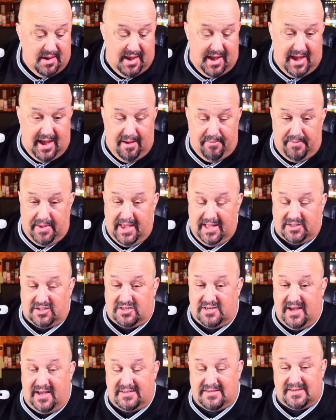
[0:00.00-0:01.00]
It's
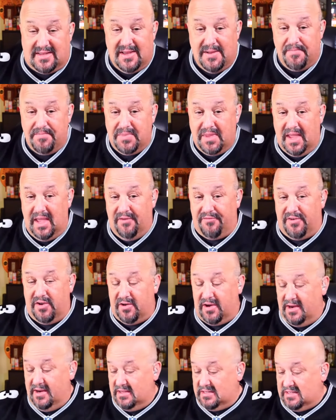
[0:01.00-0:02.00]
just, if
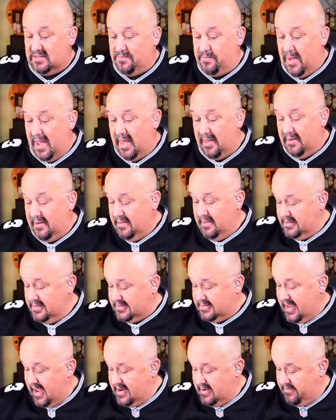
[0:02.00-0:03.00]
you're going to spend
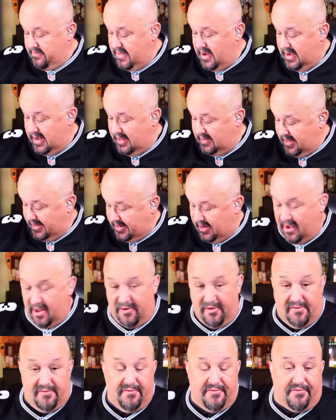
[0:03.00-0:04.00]
this kind of money, like
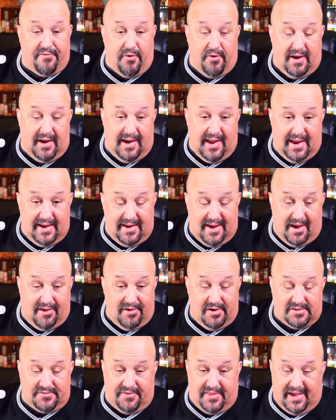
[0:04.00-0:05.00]
$149
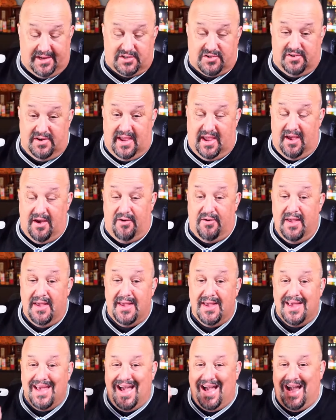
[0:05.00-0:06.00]
for the extra añejo,
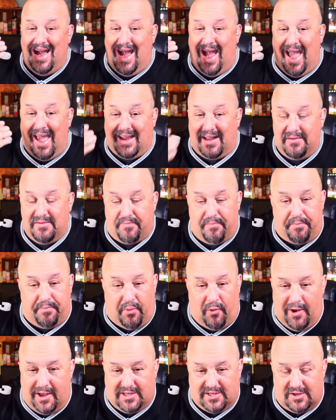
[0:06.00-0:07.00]
I can
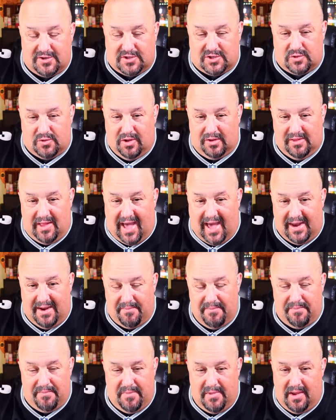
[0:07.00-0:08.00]
point you to a lot
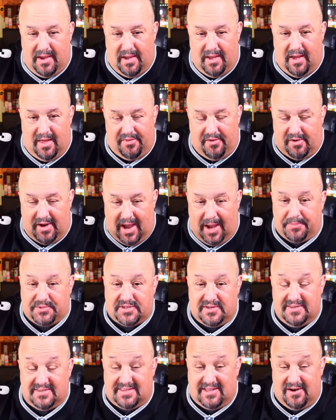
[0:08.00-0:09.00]
other
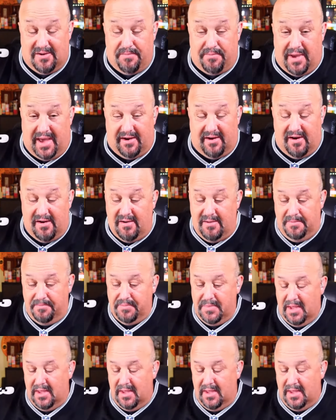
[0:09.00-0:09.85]
options that are better.